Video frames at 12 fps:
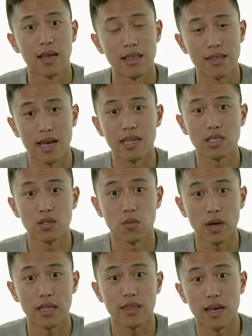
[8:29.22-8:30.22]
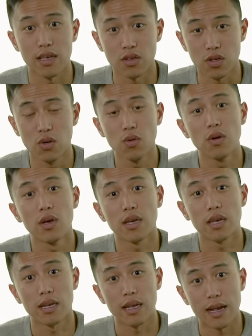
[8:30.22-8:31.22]
And that's the way that you
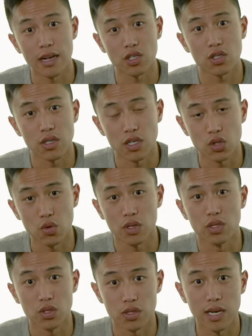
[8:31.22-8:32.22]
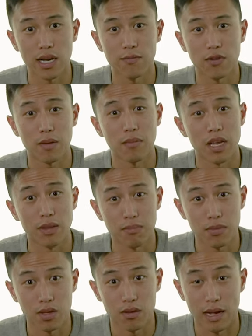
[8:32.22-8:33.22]
can actually shorten your time frame
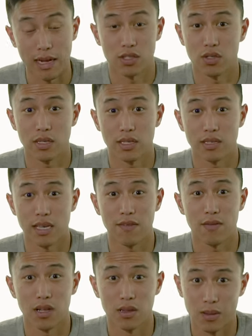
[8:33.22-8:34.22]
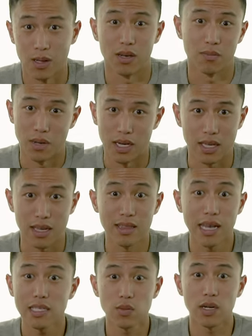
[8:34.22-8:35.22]
and to actually save a lot of money.
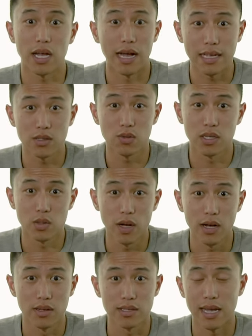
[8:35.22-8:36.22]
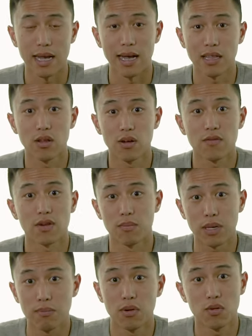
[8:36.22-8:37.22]
And that's what I do as well, is that I learn from
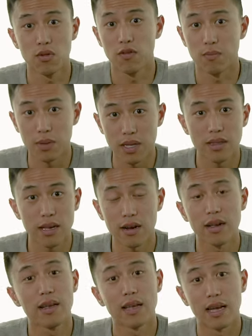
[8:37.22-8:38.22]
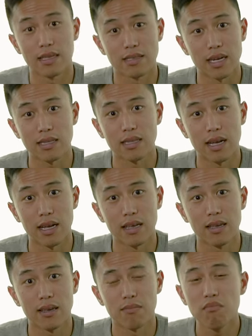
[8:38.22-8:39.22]
people who have been there and done that,
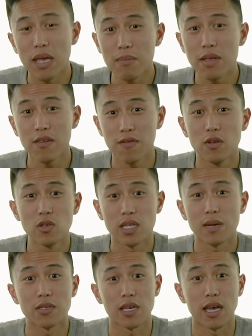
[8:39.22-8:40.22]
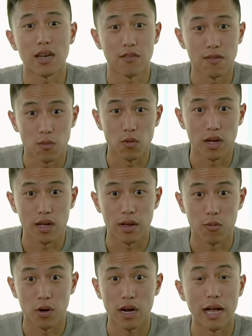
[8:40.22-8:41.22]
maybe a few steps ahead of
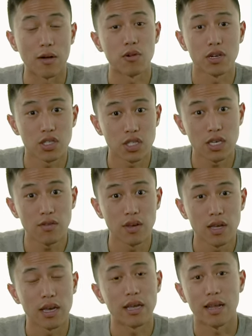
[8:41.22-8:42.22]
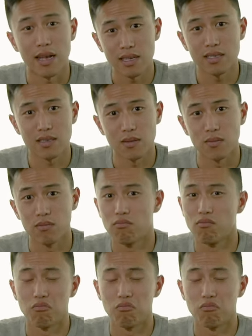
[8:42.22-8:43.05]
where I want to achieve, and ask them,